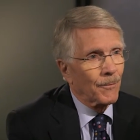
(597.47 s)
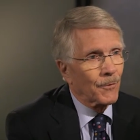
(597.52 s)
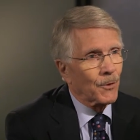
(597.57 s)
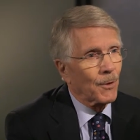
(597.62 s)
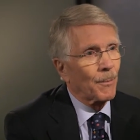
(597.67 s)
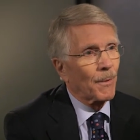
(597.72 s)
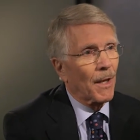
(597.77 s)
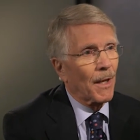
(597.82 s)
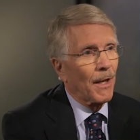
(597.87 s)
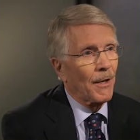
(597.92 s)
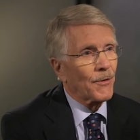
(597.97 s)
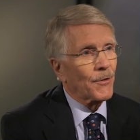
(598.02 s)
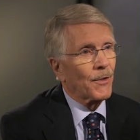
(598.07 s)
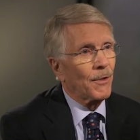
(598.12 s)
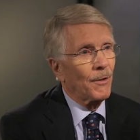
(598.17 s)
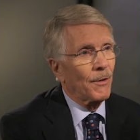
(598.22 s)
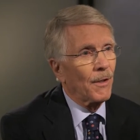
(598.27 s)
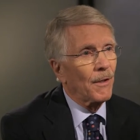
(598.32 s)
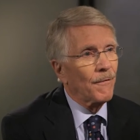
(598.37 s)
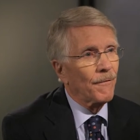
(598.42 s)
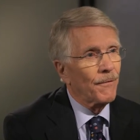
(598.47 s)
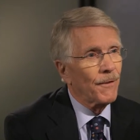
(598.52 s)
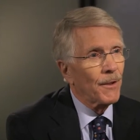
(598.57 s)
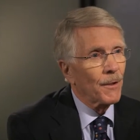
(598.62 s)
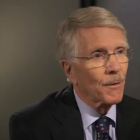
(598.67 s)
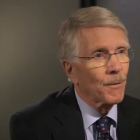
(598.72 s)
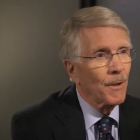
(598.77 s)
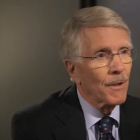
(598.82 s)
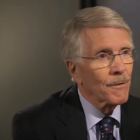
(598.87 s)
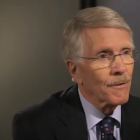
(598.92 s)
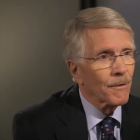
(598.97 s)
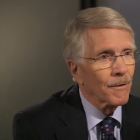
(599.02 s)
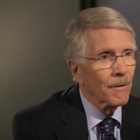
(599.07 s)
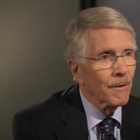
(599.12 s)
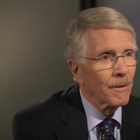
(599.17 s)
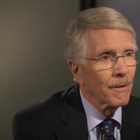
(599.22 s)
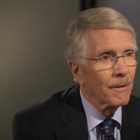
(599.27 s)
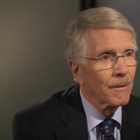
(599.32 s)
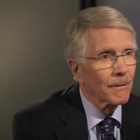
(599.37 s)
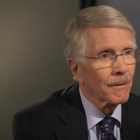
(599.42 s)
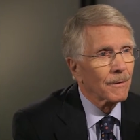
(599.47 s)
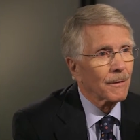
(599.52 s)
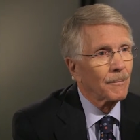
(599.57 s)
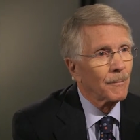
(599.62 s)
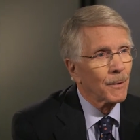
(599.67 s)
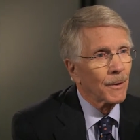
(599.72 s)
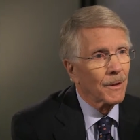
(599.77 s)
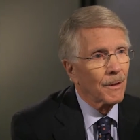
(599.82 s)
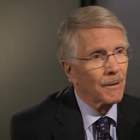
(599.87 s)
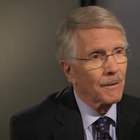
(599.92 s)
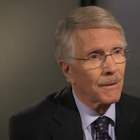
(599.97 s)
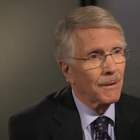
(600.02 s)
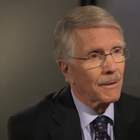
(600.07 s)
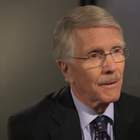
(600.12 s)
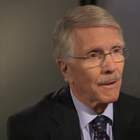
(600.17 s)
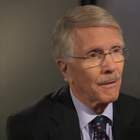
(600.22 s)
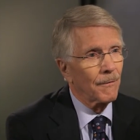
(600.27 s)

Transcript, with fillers: So I'm going to ask you an unfair question because it's